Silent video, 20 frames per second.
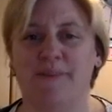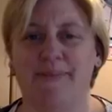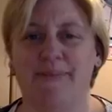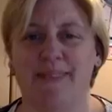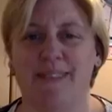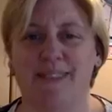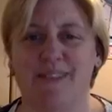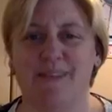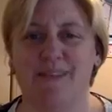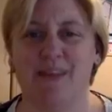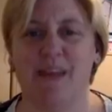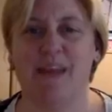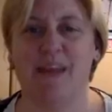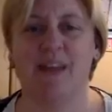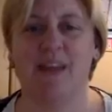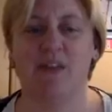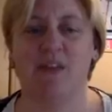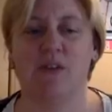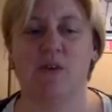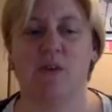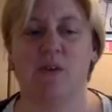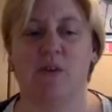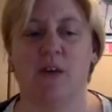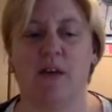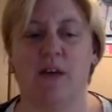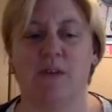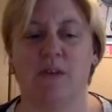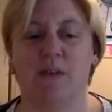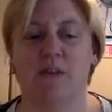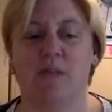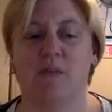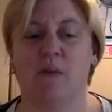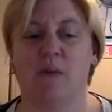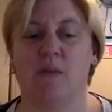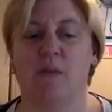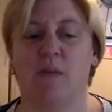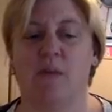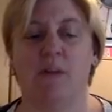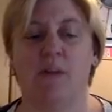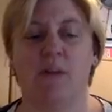So making sure that I speak to my
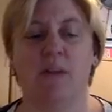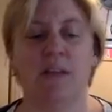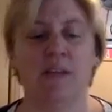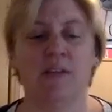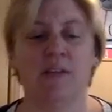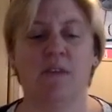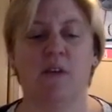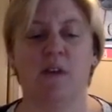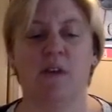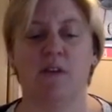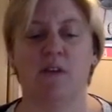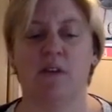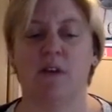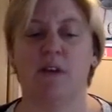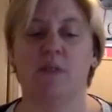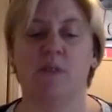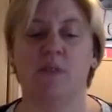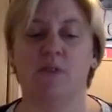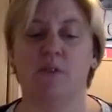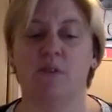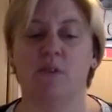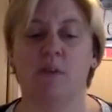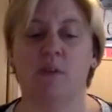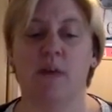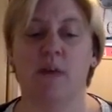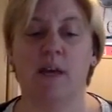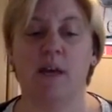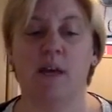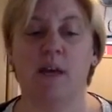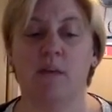mum at least 5 times during the week,